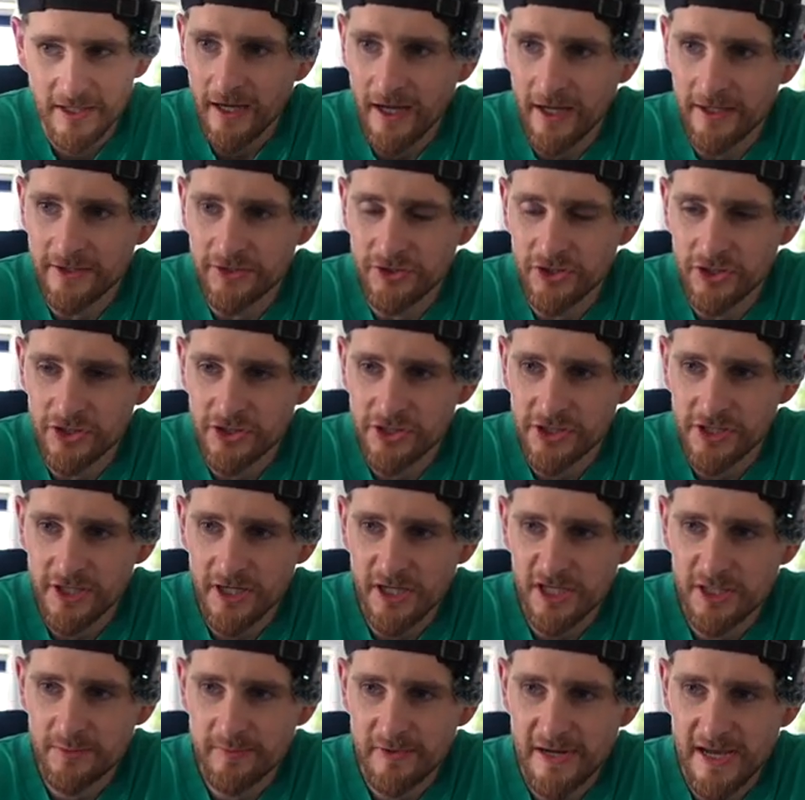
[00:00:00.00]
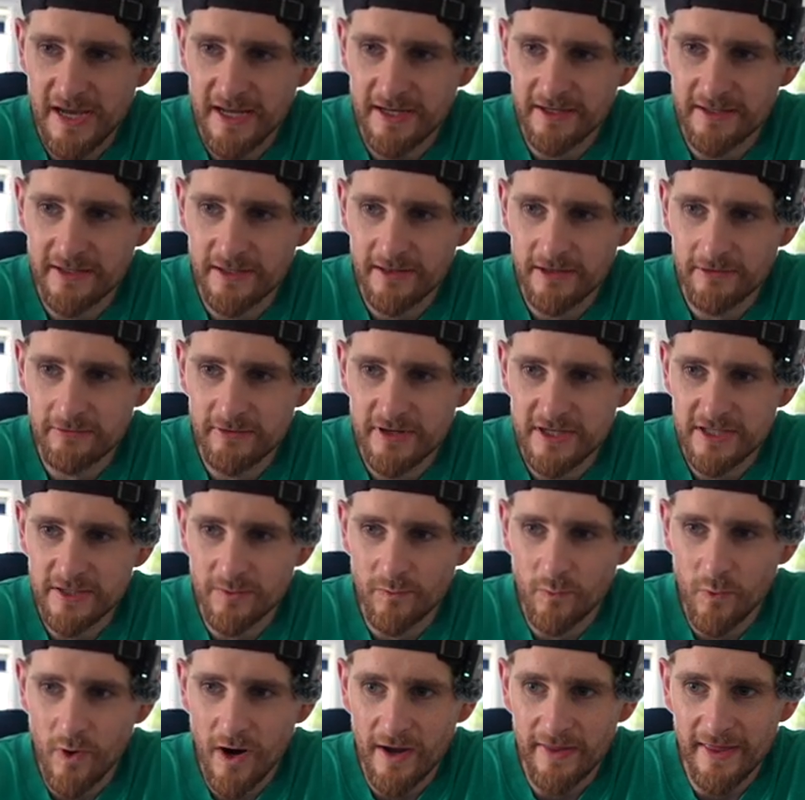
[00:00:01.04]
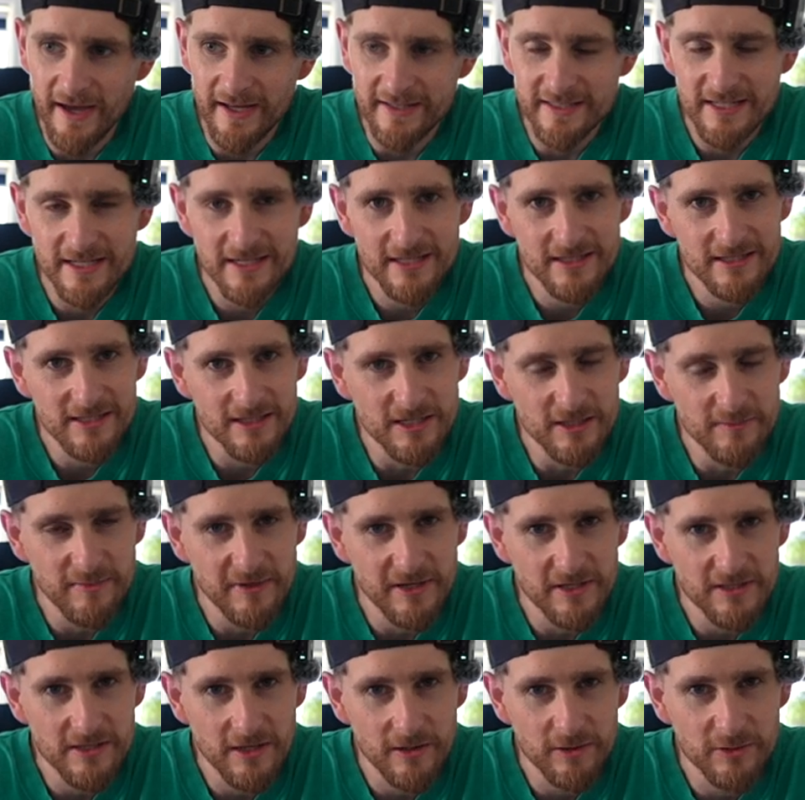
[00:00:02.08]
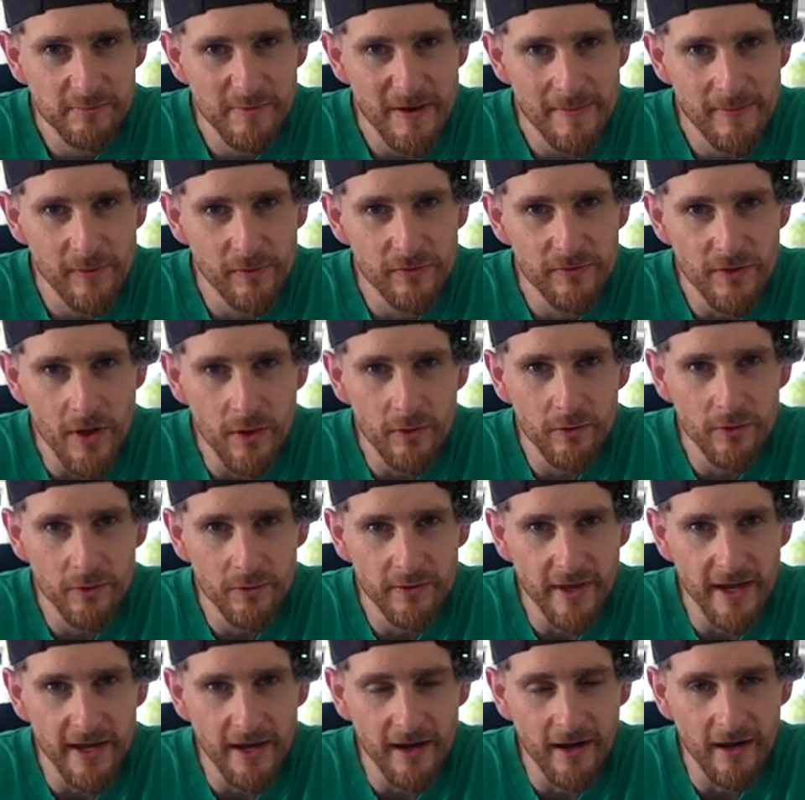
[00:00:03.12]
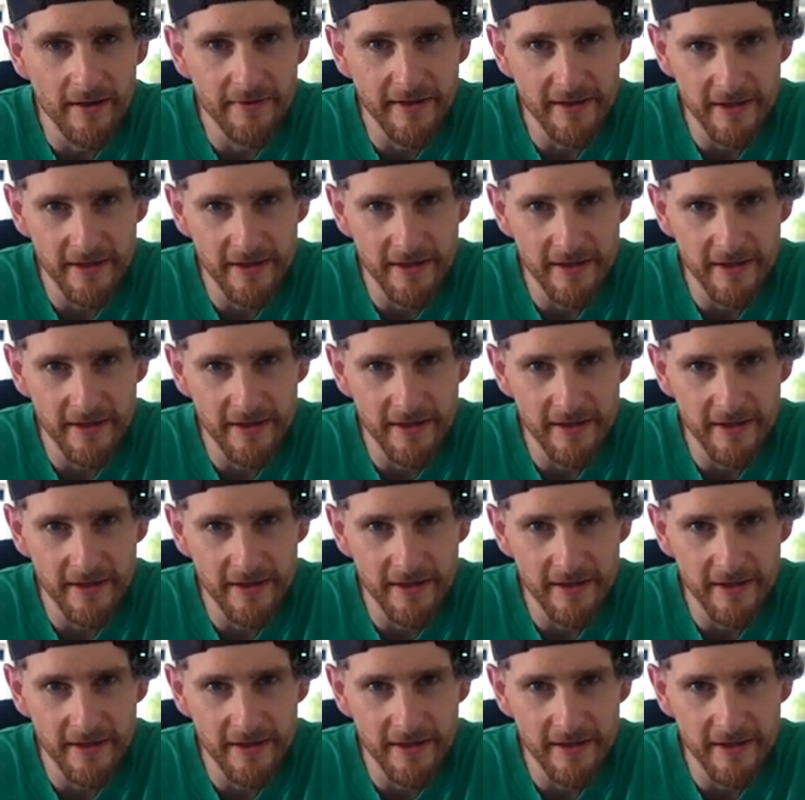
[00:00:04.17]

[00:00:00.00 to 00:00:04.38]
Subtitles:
And she explained that the reason why that is because those people know who they are.